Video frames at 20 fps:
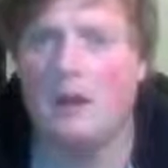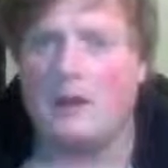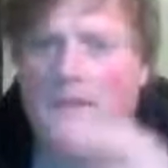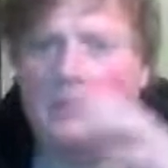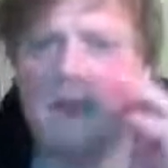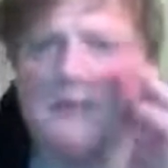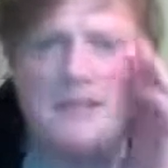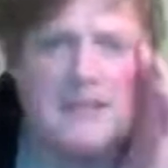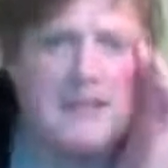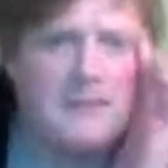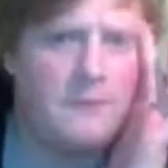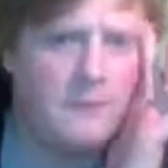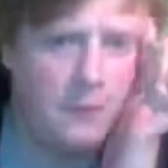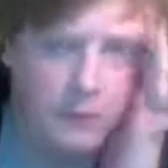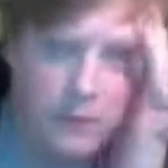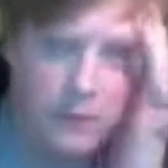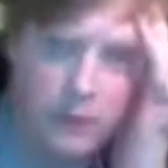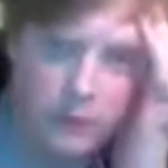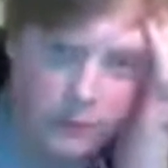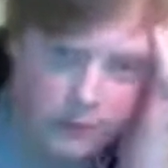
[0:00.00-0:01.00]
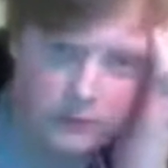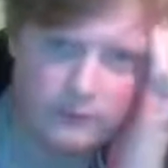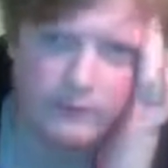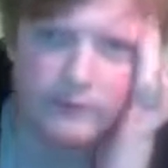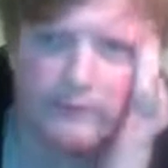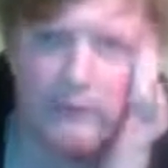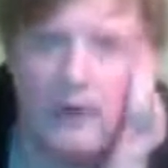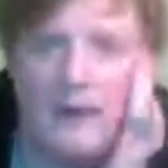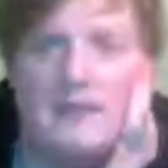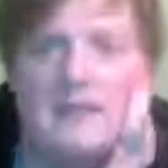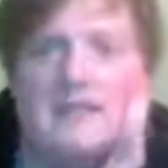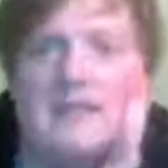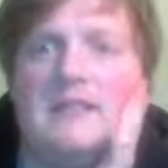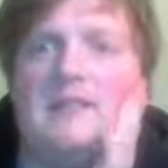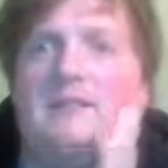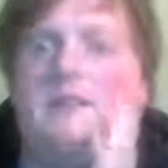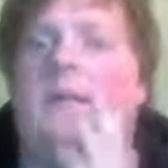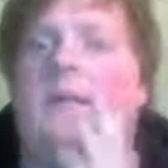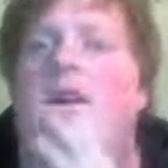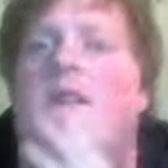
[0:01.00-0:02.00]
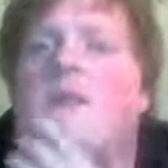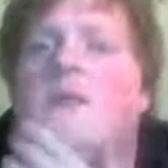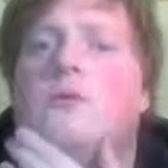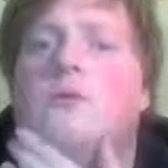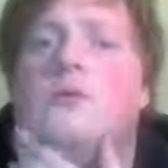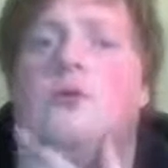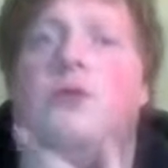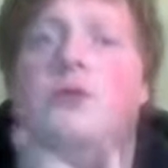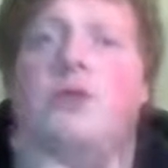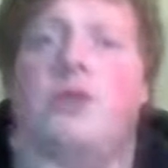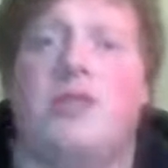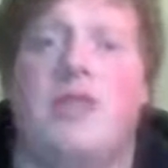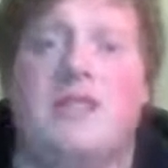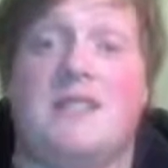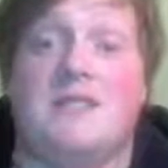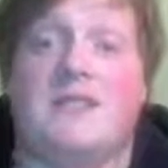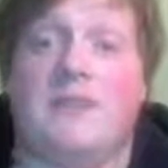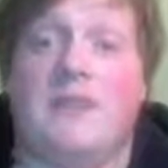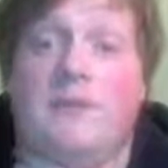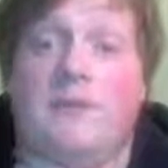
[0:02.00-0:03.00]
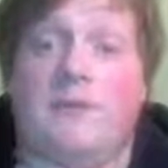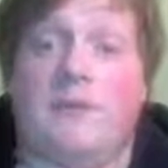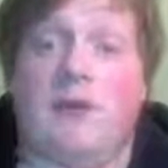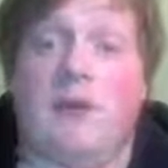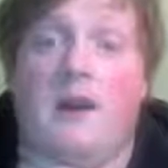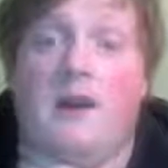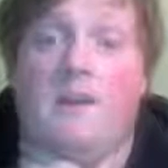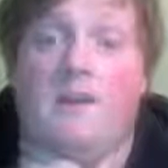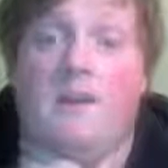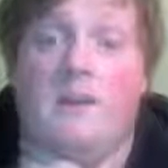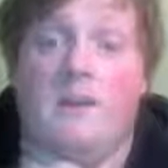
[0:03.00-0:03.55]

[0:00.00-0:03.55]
Let's see if the computer finds e5 or suggests e5.